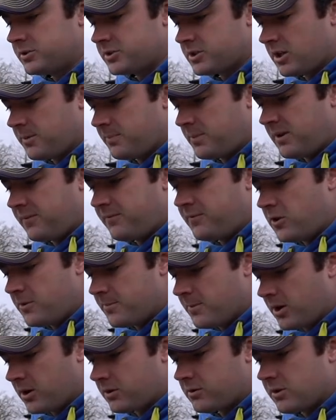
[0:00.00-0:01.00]
There's going to be a
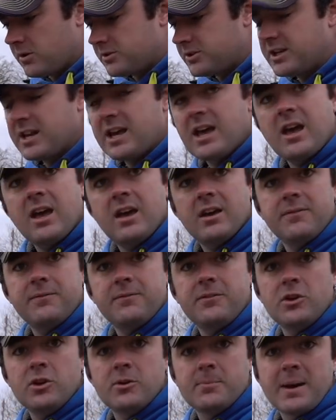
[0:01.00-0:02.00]
few micros in there,
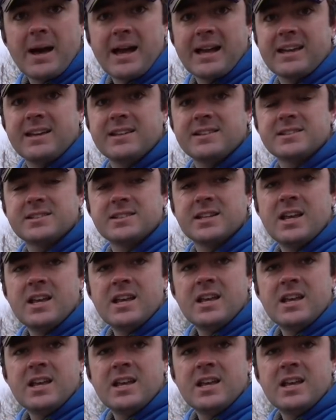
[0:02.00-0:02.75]
a few maggots,